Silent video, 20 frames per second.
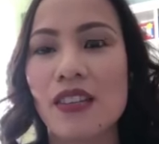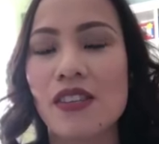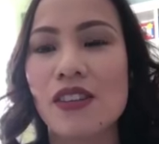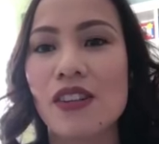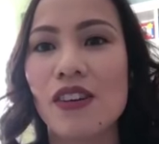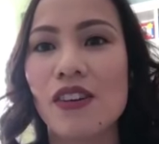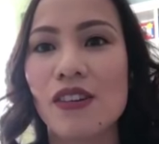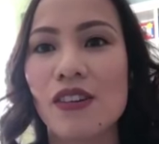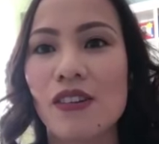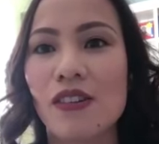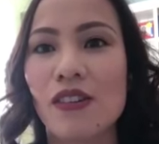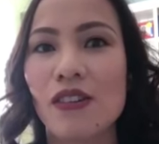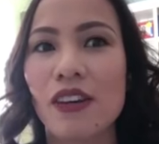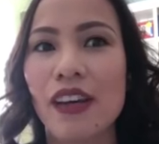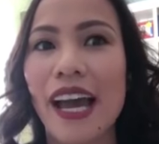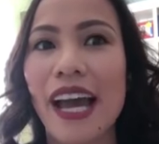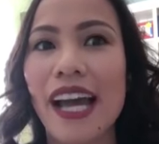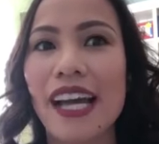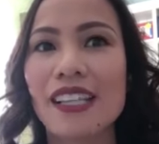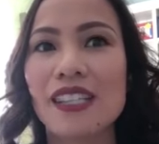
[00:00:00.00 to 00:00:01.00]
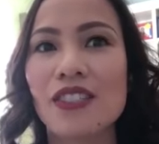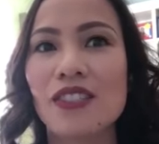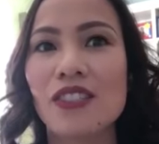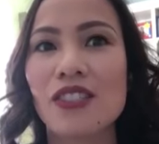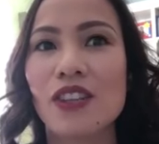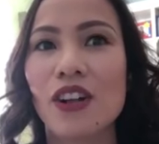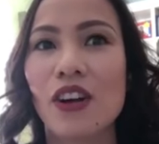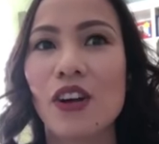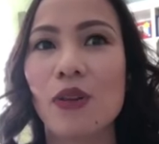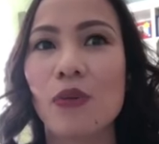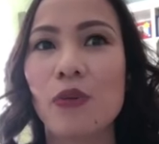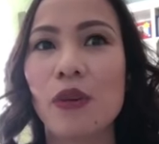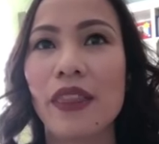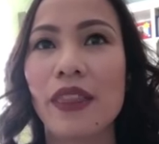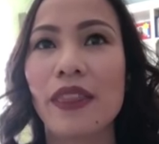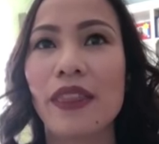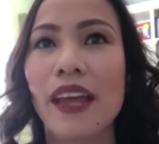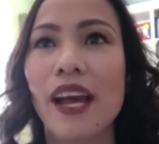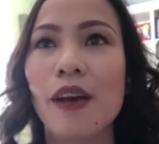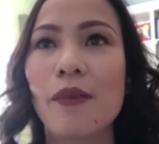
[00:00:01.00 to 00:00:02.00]
So it has to start
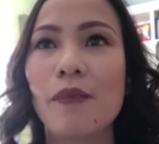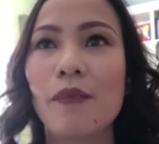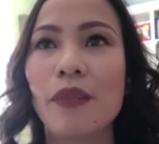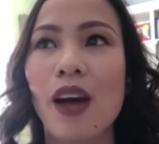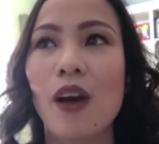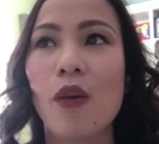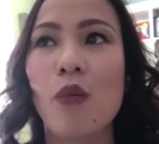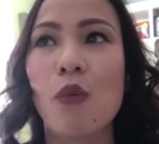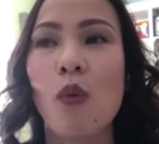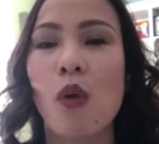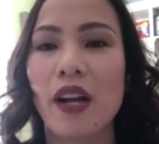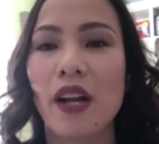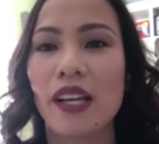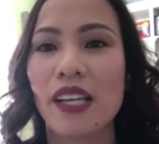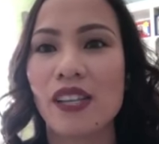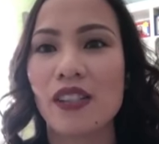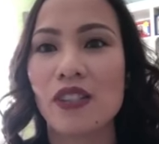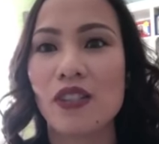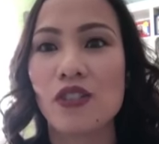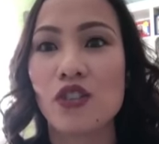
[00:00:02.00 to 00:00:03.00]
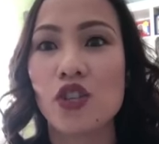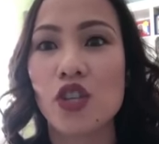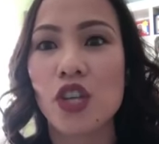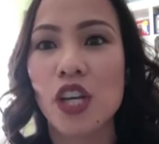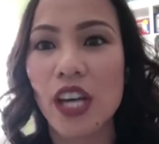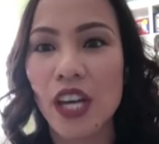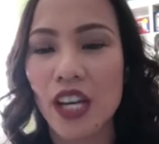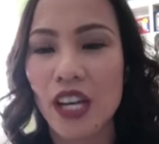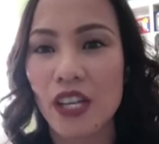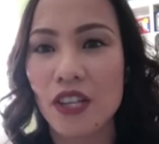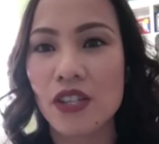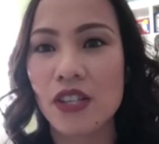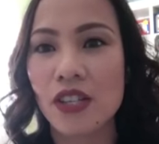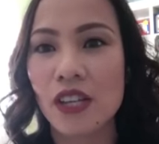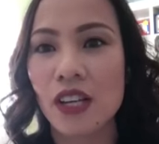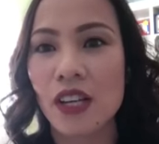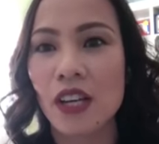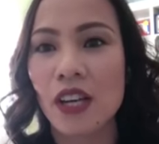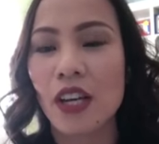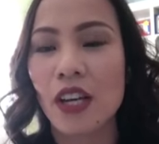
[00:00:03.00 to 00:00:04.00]
with them not wanting to
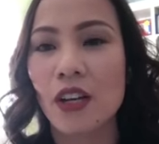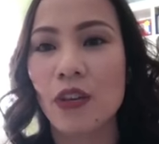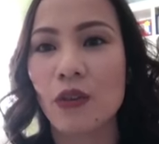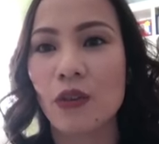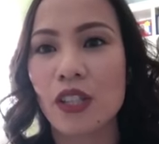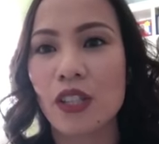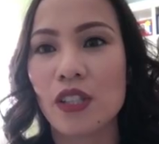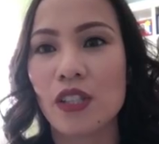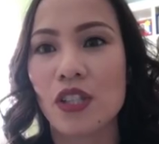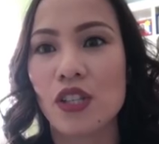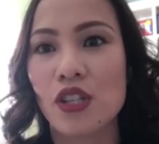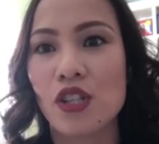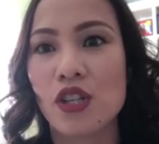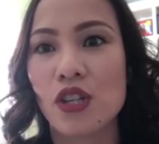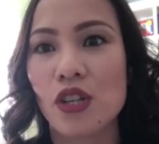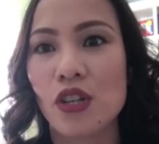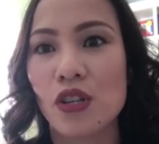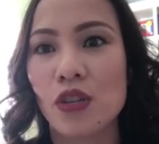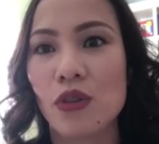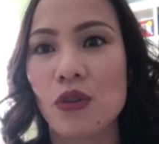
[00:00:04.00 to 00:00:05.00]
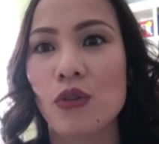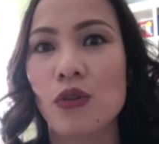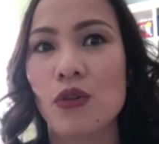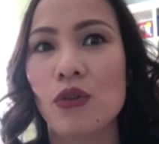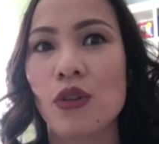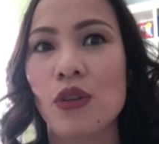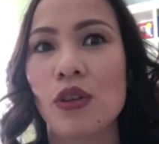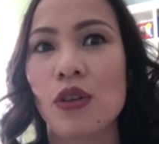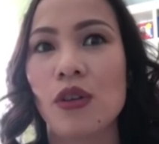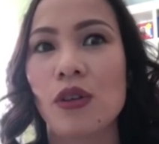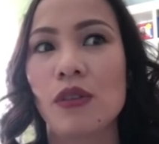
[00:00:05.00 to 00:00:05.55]
change in order to